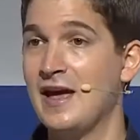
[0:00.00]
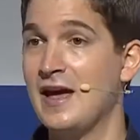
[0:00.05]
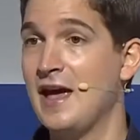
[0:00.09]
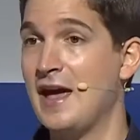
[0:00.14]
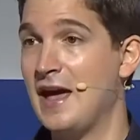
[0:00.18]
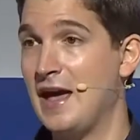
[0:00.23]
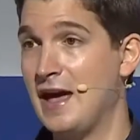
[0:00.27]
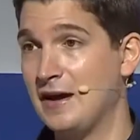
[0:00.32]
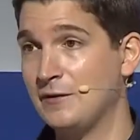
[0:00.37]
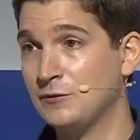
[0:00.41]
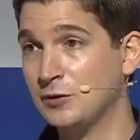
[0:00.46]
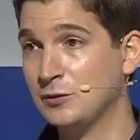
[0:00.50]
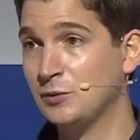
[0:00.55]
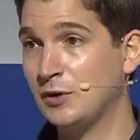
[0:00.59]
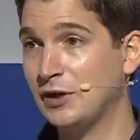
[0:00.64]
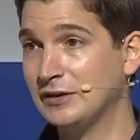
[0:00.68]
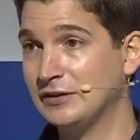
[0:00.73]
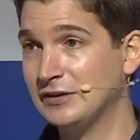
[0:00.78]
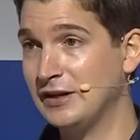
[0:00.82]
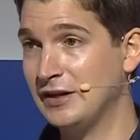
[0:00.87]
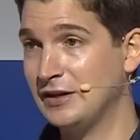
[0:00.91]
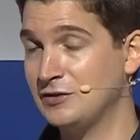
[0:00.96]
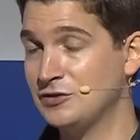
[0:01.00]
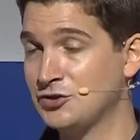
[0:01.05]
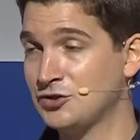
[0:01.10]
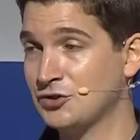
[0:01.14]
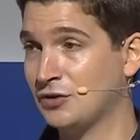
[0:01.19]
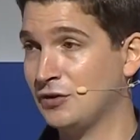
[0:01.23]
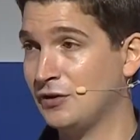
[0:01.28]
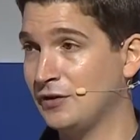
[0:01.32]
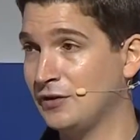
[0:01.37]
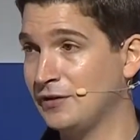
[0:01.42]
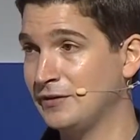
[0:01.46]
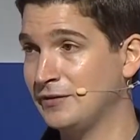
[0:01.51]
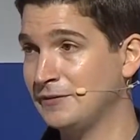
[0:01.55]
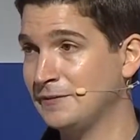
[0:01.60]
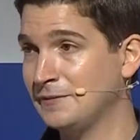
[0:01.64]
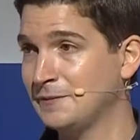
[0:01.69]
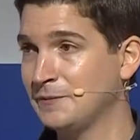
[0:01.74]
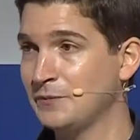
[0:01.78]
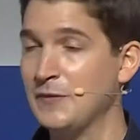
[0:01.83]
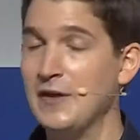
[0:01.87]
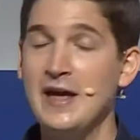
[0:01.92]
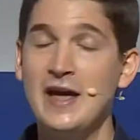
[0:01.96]
Everyone can join.
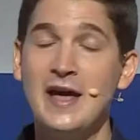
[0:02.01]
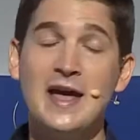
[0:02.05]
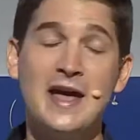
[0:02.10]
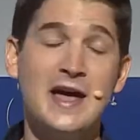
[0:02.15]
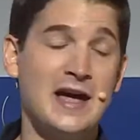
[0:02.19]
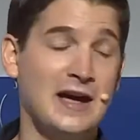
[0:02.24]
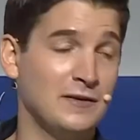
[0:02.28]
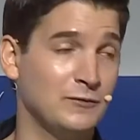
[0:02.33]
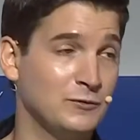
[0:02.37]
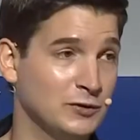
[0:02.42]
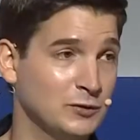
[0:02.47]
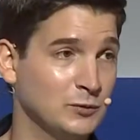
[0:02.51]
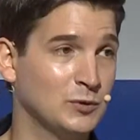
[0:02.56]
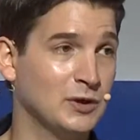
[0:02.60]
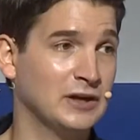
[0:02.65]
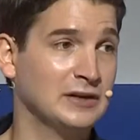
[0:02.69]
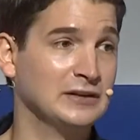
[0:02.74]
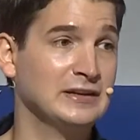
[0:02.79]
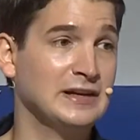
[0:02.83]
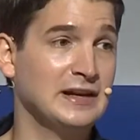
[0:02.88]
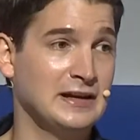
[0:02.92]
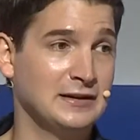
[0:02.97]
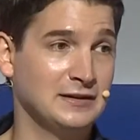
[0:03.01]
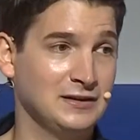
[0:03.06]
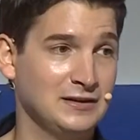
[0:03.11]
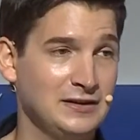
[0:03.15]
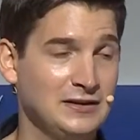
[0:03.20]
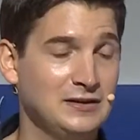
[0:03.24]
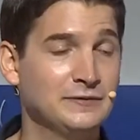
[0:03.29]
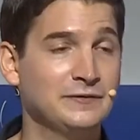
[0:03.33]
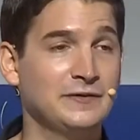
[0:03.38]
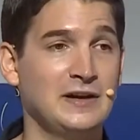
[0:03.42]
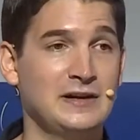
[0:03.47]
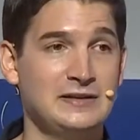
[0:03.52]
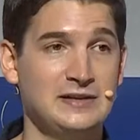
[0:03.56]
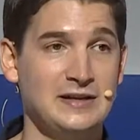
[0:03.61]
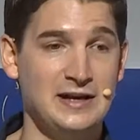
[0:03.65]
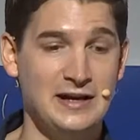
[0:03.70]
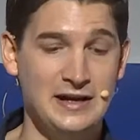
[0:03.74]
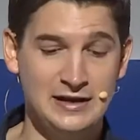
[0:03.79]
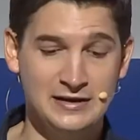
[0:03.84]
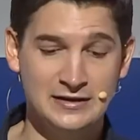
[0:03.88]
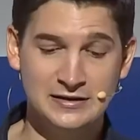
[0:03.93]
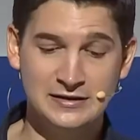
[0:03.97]
Everyone can leave at
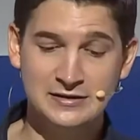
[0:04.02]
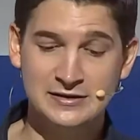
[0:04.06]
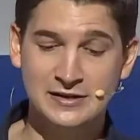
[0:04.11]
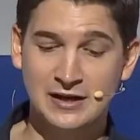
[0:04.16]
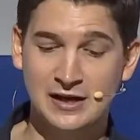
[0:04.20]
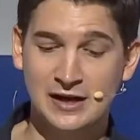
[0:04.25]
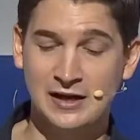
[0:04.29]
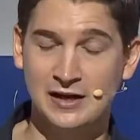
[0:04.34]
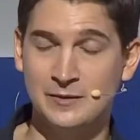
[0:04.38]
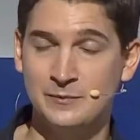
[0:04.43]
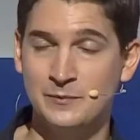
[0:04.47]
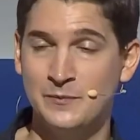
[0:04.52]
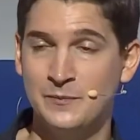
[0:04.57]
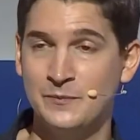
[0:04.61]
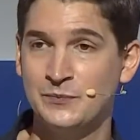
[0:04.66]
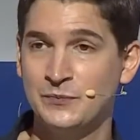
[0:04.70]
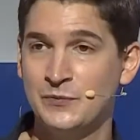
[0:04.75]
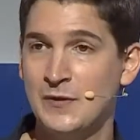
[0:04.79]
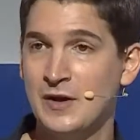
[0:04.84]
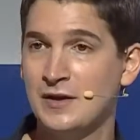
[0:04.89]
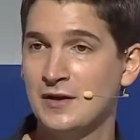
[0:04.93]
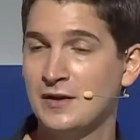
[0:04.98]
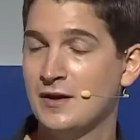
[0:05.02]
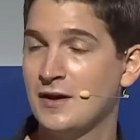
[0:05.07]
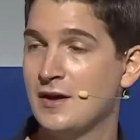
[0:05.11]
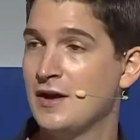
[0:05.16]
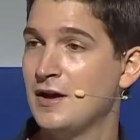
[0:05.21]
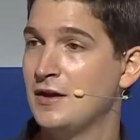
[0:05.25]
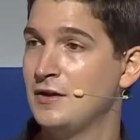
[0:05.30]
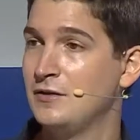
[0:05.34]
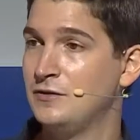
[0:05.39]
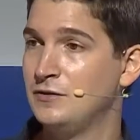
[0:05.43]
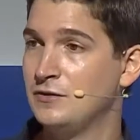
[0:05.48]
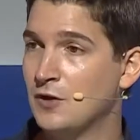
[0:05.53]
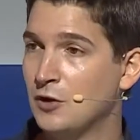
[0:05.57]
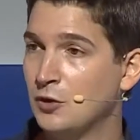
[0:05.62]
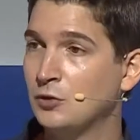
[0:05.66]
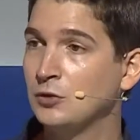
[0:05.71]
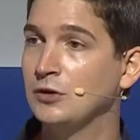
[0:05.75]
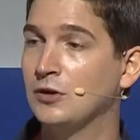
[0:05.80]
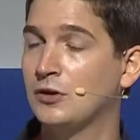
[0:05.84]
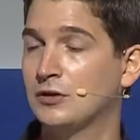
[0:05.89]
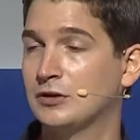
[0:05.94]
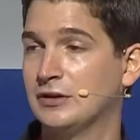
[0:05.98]
any time. No
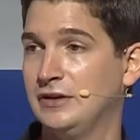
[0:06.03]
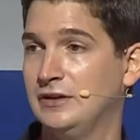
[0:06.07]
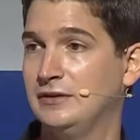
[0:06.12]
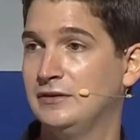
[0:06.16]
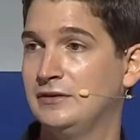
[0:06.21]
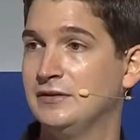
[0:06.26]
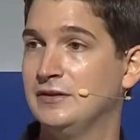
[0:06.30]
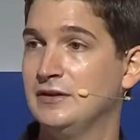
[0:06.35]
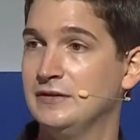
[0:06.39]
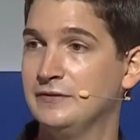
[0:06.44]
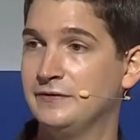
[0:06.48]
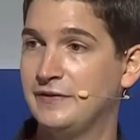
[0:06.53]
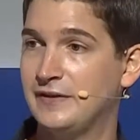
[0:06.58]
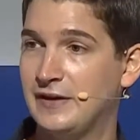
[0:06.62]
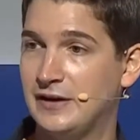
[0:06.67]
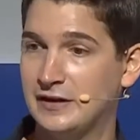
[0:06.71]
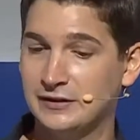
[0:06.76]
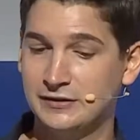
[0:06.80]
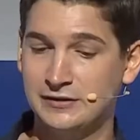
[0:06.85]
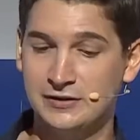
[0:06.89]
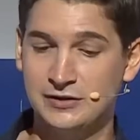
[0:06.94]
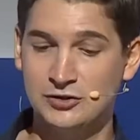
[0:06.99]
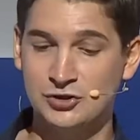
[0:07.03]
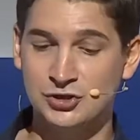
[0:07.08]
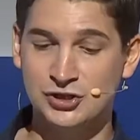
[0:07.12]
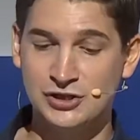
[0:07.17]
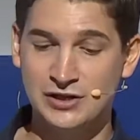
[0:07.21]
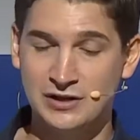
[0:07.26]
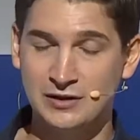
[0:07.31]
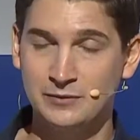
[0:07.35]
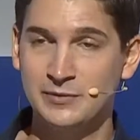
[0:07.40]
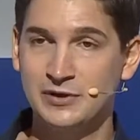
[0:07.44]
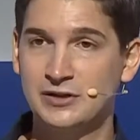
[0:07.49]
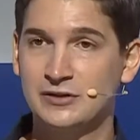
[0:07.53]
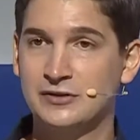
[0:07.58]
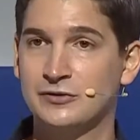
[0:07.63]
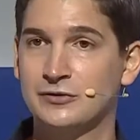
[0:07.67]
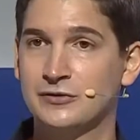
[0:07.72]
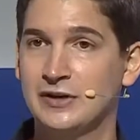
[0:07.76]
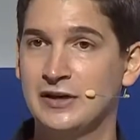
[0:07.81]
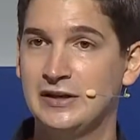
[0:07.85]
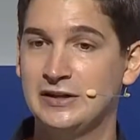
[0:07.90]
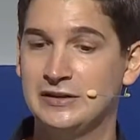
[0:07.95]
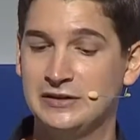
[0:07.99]
lock-in effect shall be
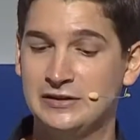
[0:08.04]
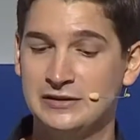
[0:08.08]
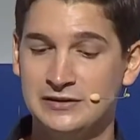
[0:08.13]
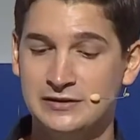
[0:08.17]
created.